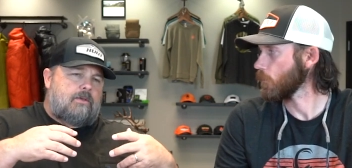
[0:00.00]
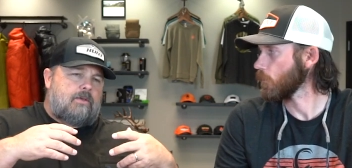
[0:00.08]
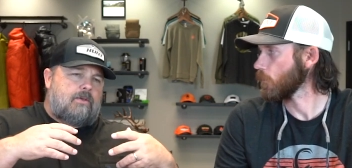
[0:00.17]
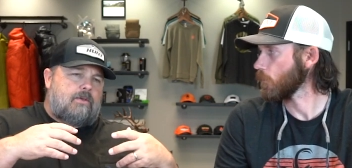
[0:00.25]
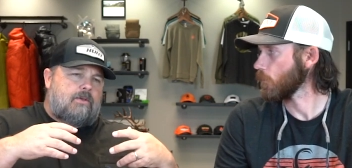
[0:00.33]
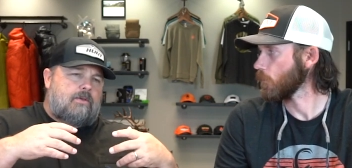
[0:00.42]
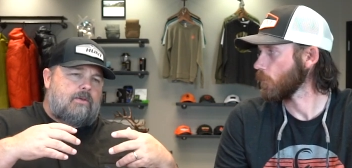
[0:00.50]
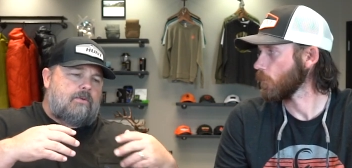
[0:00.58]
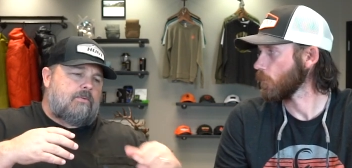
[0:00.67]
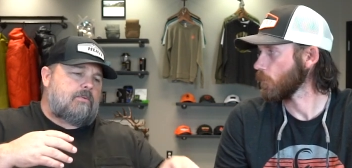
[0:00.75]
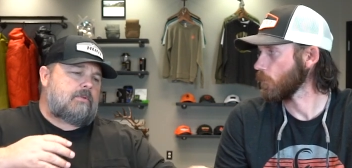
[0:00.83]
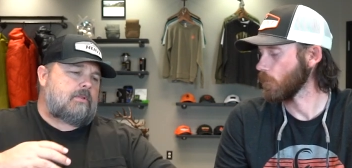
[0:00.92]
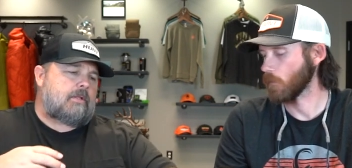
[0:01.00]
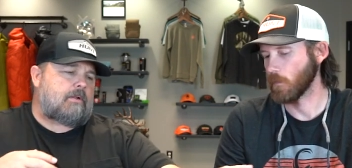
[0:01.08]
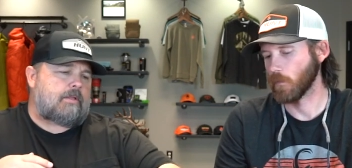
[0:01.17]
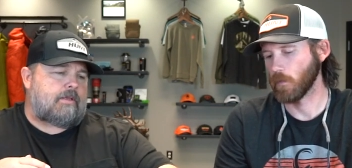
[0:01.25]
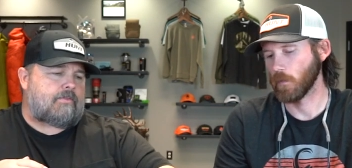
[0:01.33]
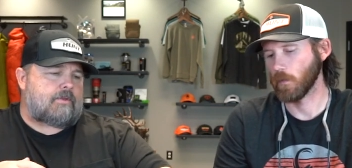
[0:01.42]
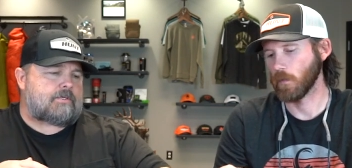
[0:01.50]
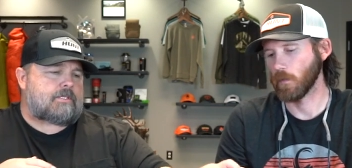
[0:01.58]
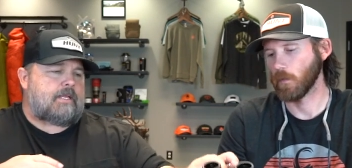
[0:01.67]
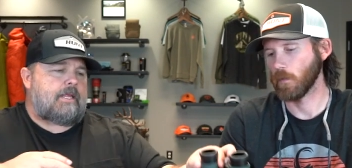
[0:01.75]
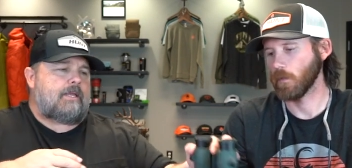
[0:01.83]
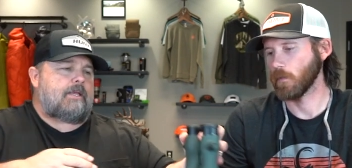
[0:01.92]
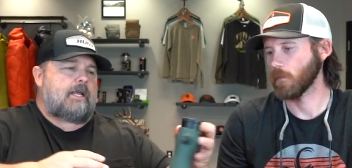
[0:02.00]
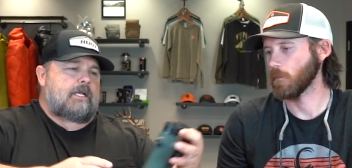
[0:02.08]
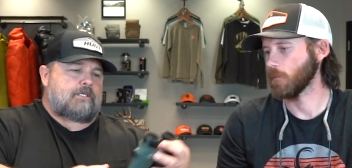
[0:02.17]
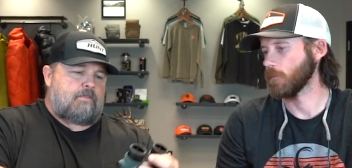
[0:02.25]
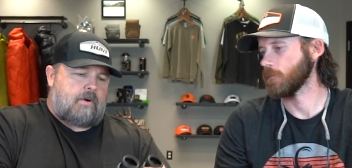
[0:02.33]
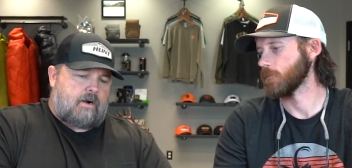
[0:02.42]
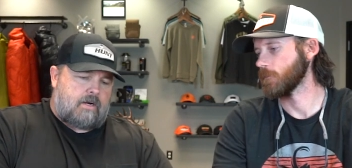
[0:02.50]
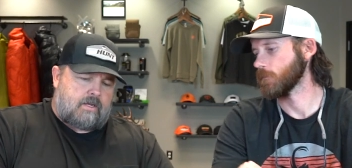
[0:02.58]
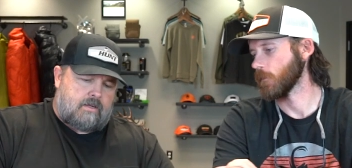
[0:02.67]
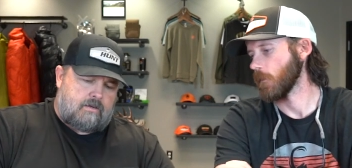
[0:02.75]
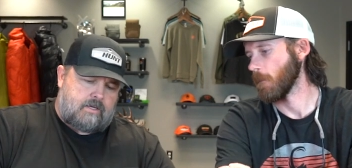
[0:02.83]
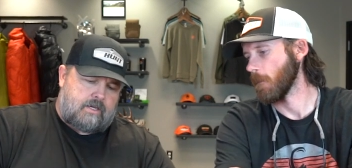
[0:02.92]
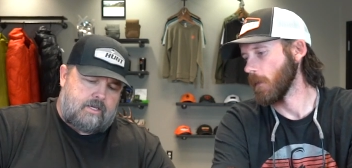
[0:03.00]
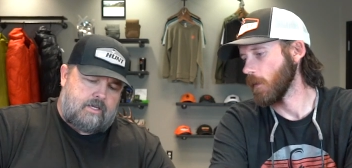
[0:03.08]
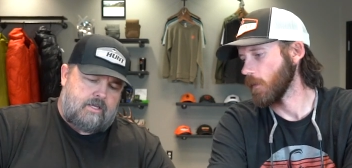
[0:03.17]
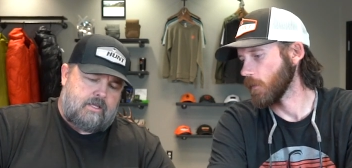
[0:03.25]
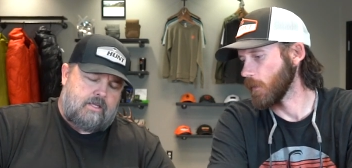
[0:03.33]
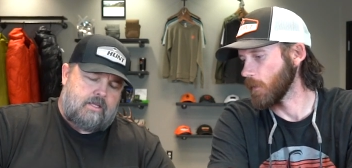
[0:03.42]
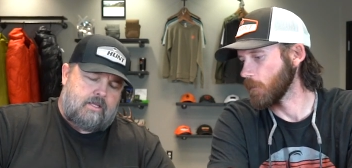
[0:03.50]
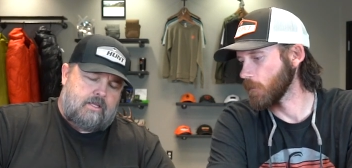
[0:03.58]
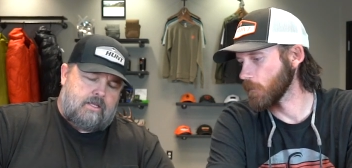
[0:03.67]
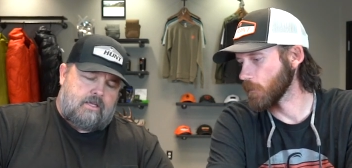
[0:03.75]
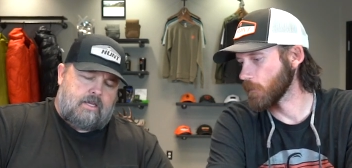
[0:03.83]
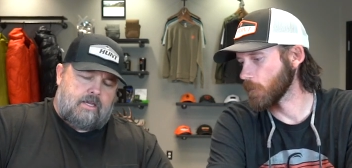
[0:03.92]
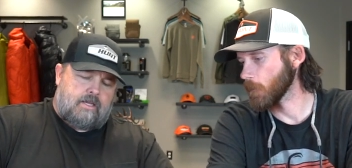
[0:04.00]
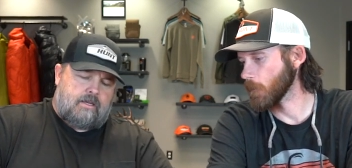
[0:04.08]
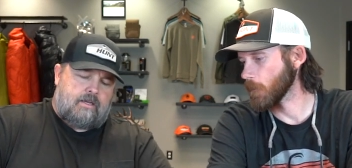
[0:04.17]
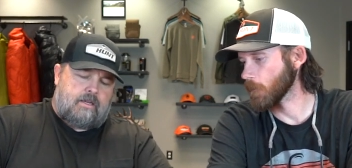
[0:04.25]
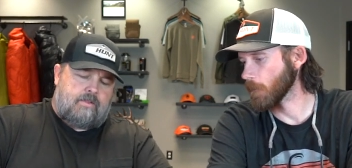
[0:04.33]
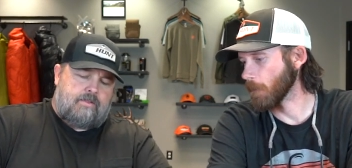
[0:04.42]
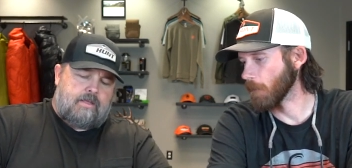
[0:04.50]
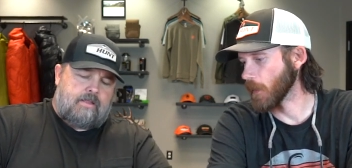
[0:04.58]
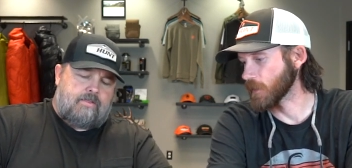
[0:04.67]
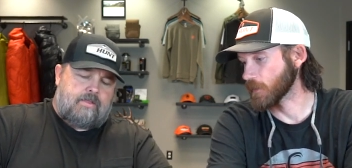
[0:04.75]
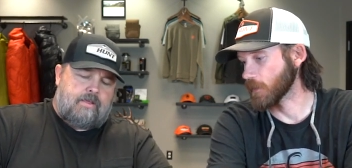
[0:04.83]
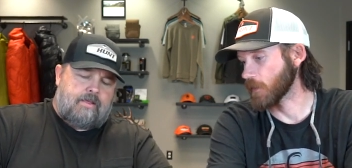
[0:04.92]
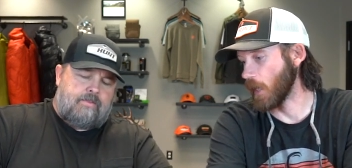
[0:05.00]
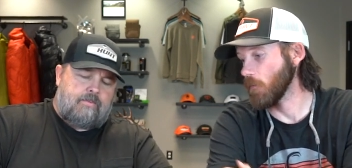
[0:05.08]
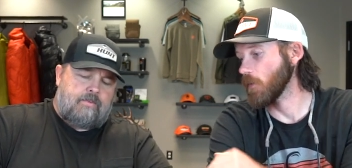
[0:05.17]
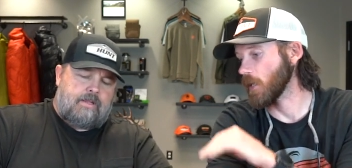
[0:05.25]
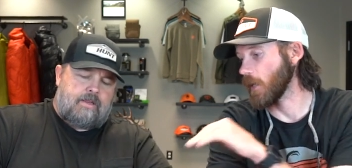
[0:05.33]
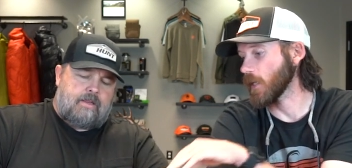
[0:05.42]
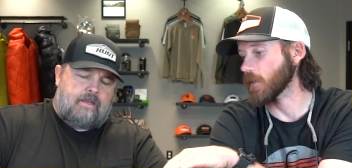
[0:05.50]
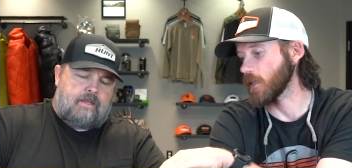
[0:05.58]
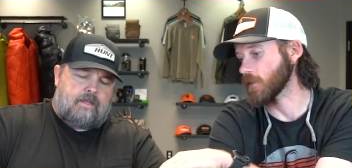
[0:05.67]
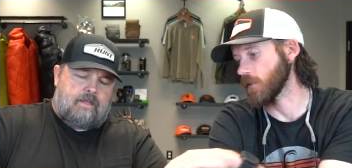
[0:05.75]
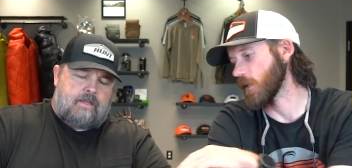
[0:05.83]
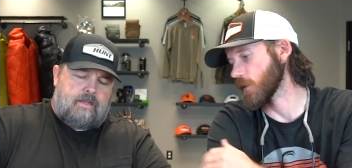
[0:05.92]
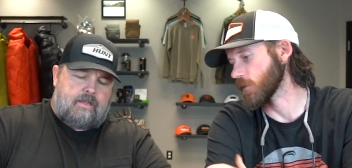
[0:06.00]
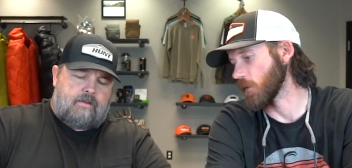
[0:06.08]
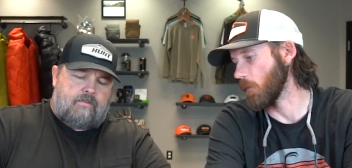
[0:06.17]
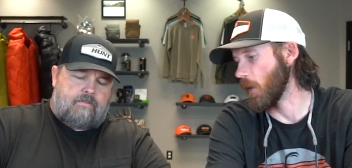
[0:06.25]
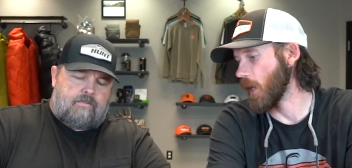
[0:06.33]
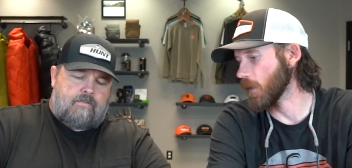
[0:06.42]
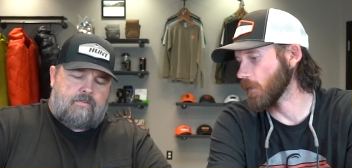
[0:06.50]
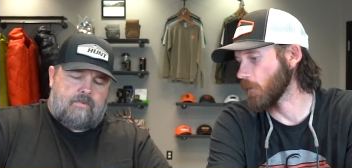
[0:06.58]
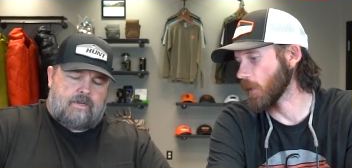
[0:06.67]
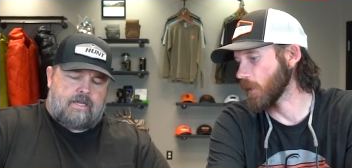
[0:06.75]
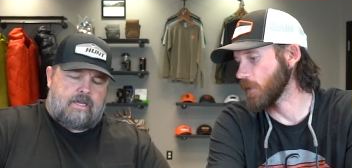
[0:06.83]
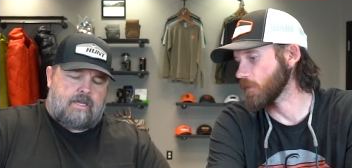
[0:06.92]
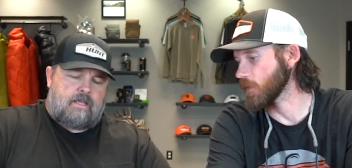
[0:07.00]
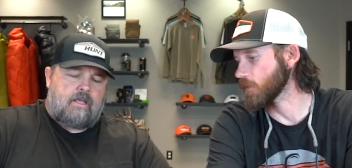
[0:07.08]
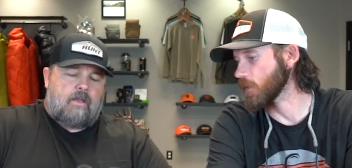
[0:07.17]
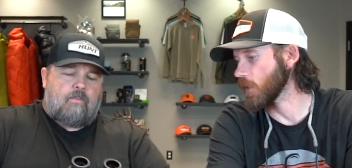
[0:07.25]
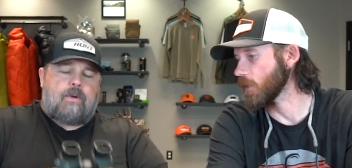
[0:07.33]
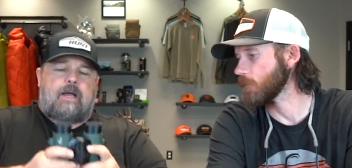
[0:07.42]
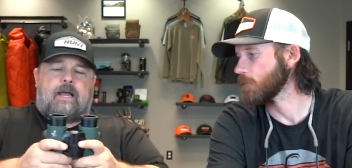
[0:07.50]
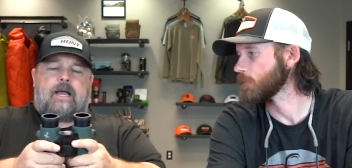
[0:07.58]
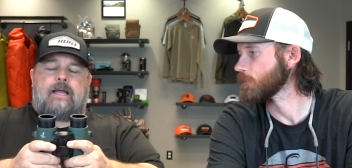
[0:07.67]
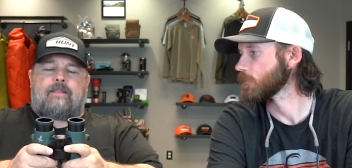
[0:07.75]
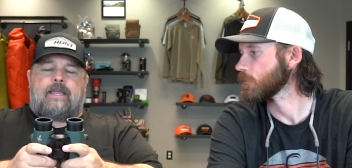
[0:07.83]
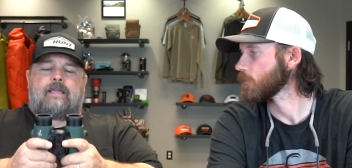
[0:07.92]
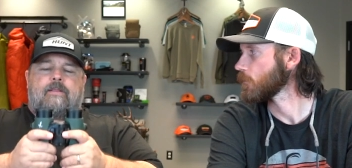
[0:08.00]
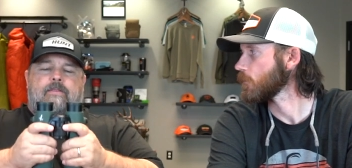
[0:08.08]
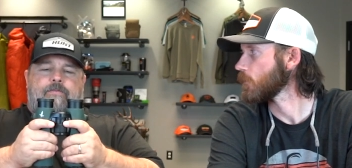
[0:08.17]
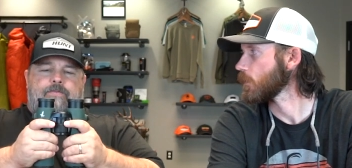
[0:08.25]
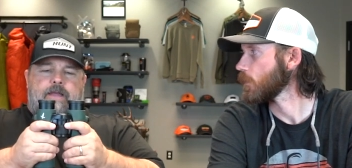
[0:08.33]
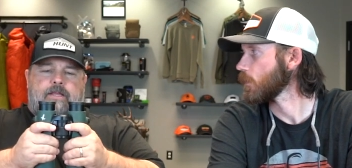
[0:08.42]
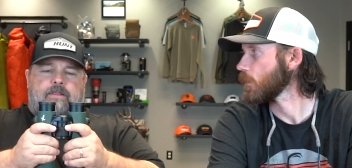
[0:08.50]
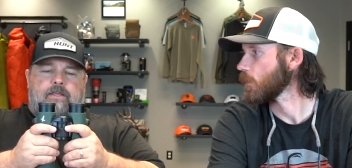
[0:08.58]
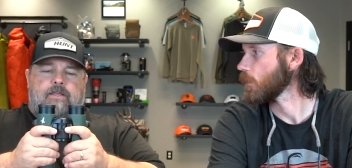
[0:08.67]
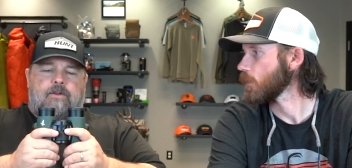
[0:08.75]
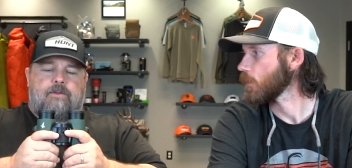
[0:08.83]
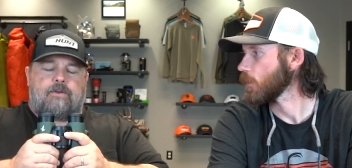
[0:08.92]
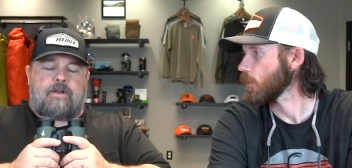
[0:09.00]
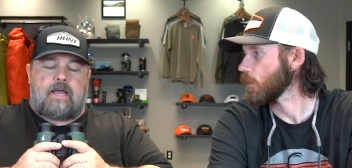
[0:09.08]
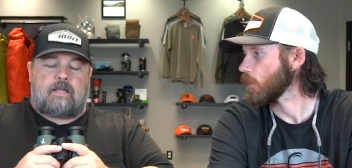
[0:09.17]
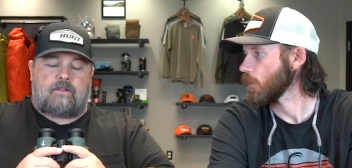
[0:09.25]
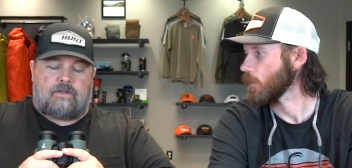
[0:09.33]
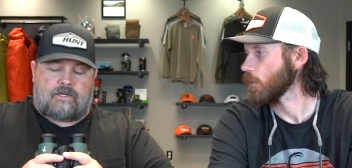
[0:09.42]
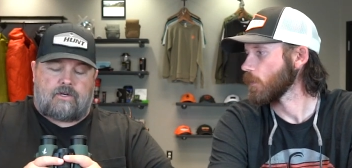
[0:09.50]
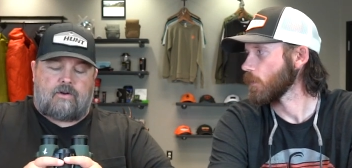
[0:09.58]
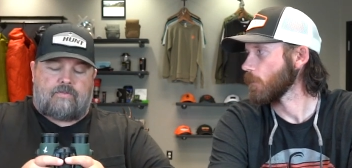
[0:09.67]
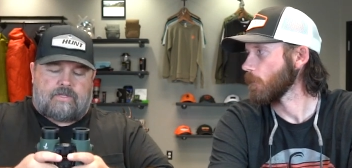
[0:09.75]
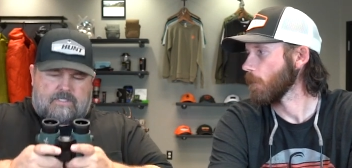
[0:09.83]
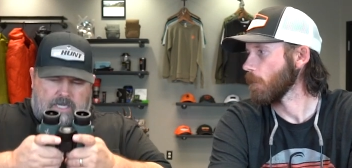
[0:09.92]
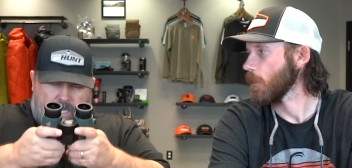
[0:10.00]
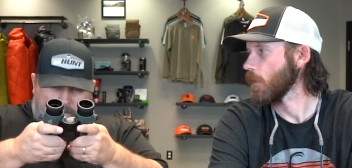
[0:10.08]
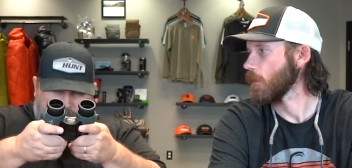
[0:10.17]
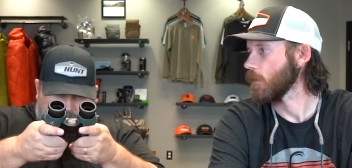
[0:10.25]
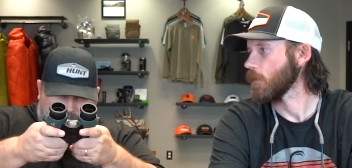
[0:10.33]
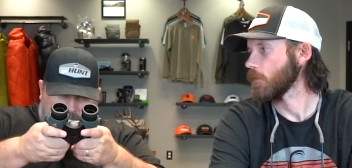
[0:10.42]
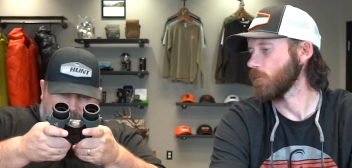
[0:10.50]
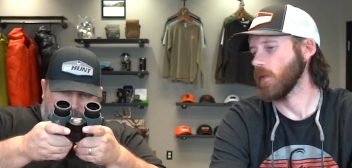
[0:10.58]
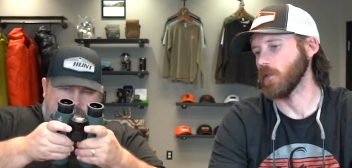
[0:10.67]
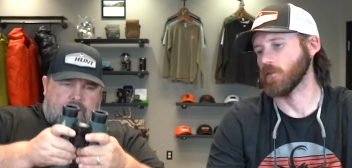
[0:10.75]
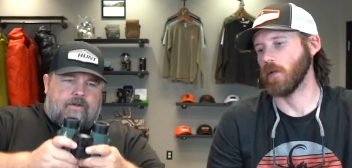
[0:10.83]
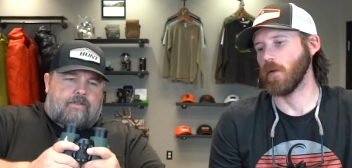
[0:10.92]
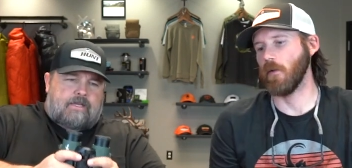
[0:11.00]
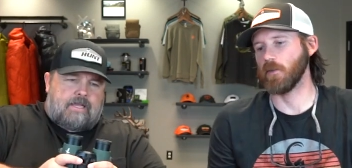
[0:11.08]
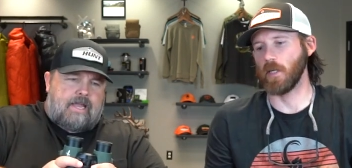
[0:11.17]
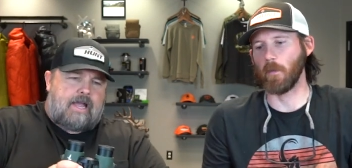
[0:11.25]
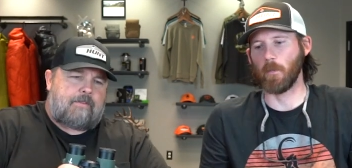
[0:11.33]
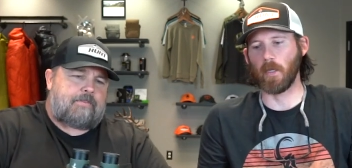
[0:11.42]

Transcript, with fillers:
Speaker 1: you literally there's an index mark. Okay. Yep. And and it, and I really it, like
Speaker 2: that it's index on the back. I yeah. can easily see it. Well, I,
Speaker 1: like it the fact that you know you're not looking over the top or trying to look yeah, so every the time you